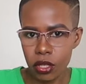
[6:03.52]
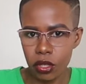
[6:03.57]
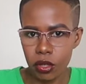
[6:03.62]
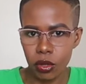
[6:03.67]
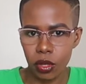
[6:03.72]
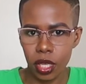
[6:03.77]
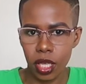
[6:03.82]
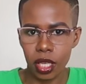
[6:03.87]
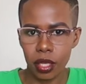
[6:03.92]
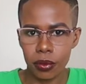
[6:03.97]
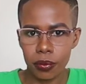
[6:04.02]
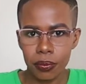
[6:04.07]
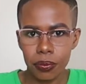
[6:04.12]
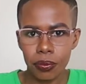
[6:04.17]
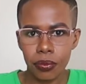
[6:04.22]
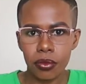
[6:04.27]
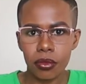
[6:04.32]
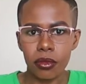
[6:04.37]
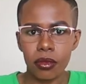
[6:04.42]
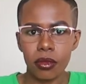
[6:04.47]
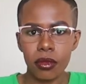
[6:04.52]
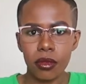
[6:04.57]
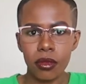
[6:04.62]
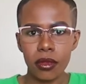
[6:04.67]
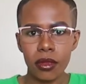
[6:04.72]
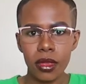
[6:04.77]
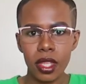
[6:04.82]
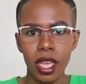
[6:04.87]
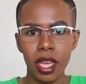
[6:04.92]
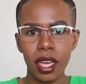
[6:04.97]
doing
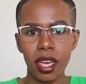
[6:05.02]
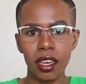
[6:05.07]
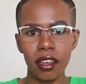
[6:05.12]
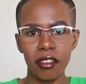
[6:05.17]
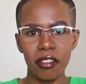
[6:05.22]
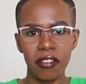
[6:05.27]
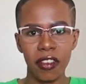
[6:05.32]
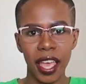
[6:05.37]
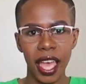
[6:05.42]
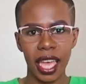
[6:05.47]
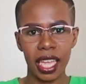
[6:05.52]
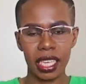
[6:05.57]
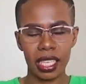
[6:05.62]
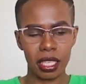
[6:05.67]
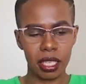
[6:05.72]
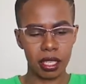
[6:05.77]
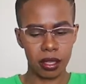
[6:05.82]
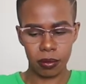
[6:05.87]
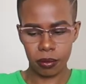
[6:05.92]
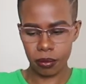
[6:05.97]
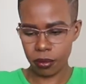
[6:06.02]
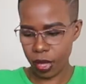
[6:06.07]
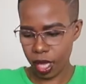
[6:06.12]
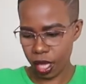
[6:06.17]
a fan